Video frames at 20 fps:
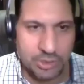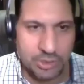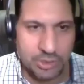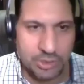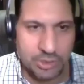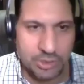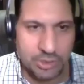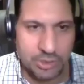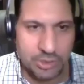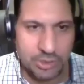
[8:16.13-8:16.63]

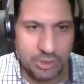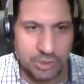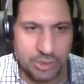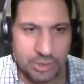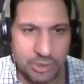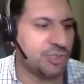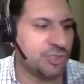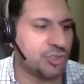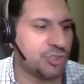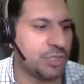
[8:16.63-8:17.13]
to
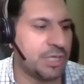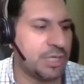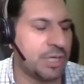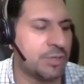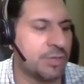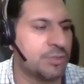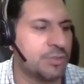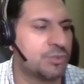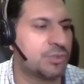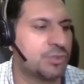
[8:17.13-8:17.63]
the
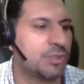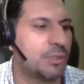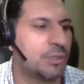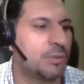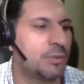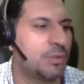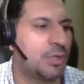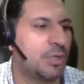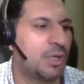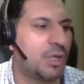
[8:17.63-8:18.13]

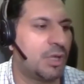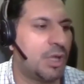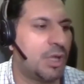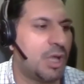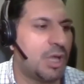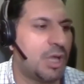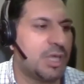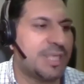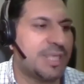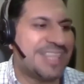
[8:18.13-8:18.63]
engineers.
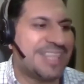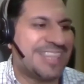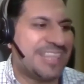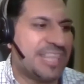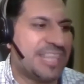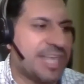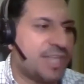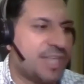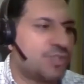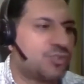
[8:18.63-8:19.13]

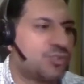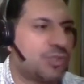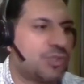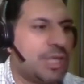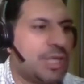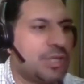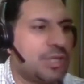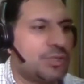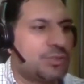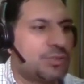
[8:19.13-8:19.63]

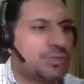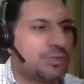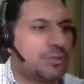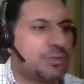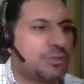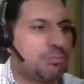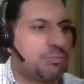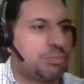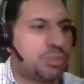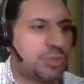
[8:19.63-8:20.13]
This
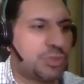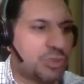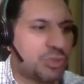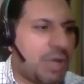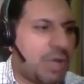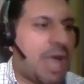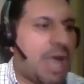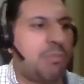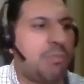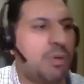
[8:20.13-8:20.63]
is
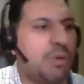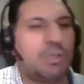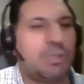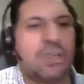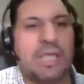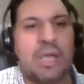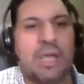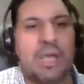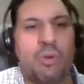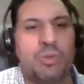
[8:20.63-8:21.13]

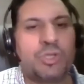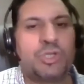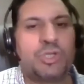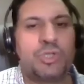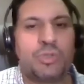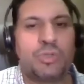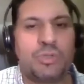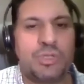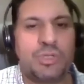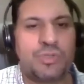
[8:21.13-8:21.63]
probably going
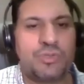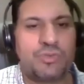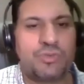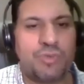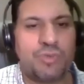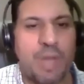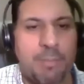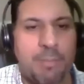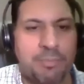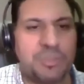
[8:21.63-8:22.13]
to
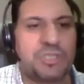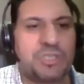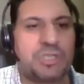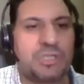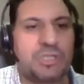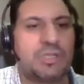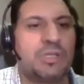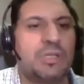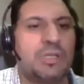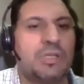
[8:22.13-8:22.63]

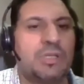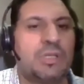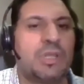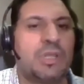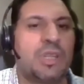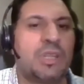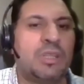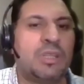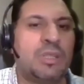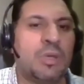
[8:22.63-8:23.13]
disrupt
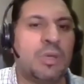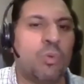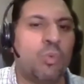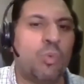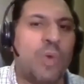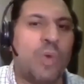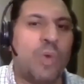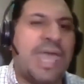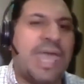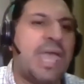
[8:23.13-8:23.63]
the
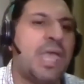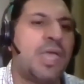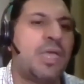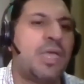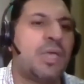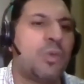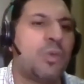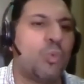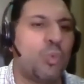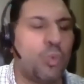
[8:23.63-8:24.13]

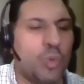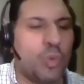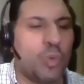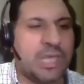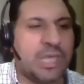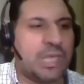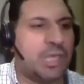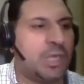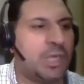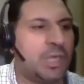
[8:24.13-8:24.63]
way
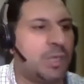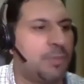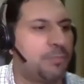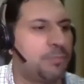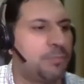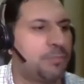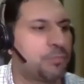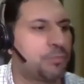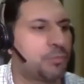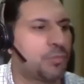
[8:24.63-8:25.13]
we
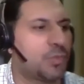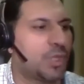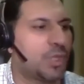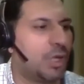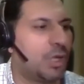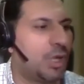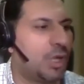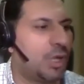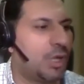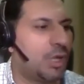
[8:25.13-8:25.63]

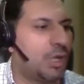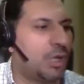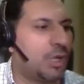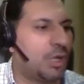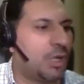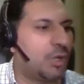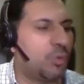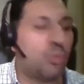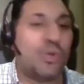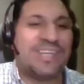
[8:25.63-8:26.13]

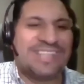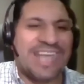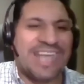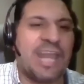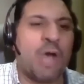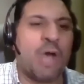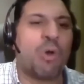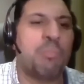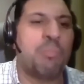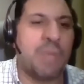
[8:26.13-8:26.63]
retain our
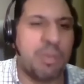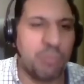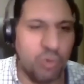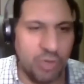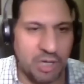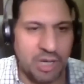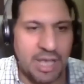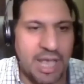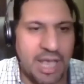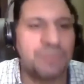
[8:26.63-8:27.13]
memory
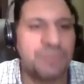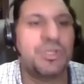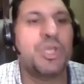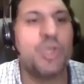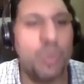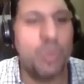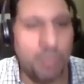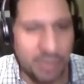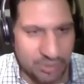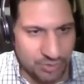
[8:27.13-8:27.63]
as
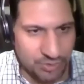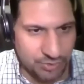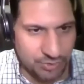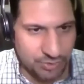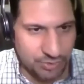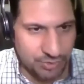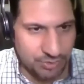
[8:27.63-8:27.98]
humans.